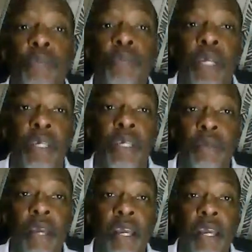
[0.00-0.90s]
book
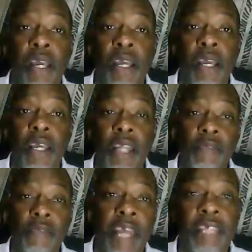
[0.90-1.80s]
in
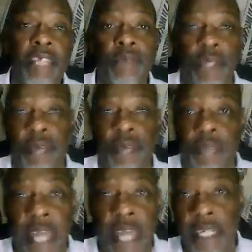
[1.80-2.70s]
advance for their
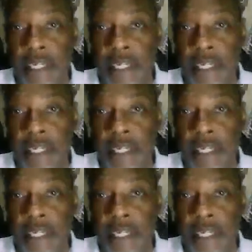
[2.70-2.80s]
flight?